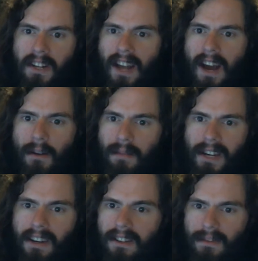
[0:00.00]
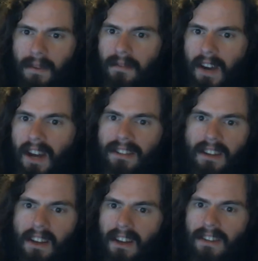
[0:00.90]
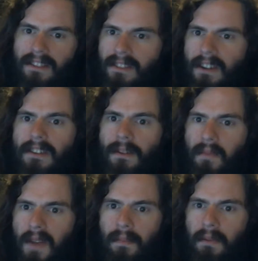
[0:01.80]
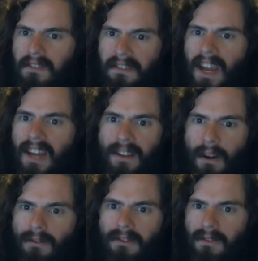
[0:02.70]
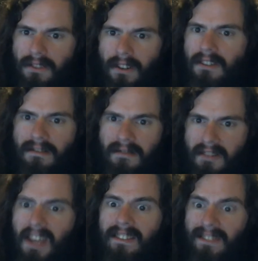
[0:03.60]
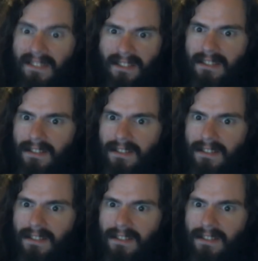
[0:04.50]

now because we've got certain people saying no to certain things.